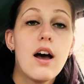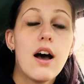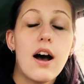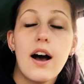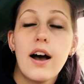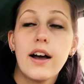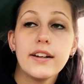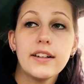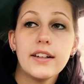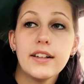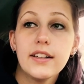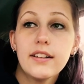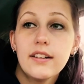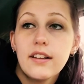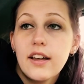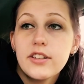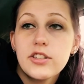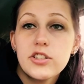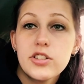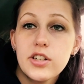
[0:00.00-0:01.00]
I need
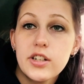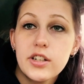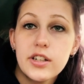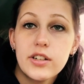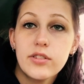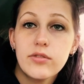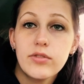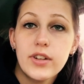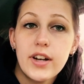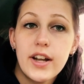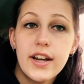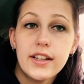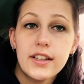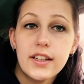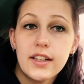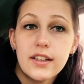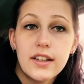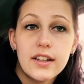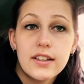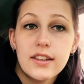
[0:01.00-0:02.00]
legendary and
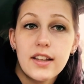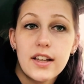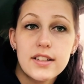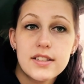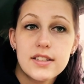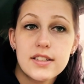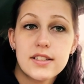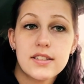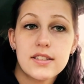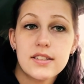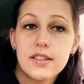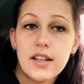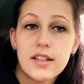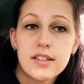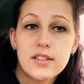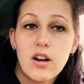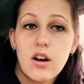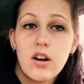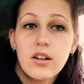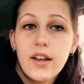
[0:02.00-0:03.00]
finale. Like that's
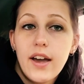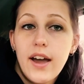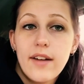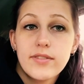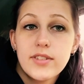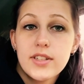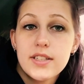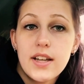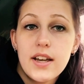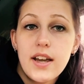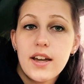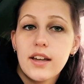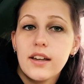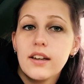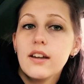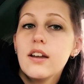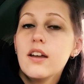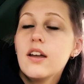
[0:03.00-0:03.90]
that's all I have to say.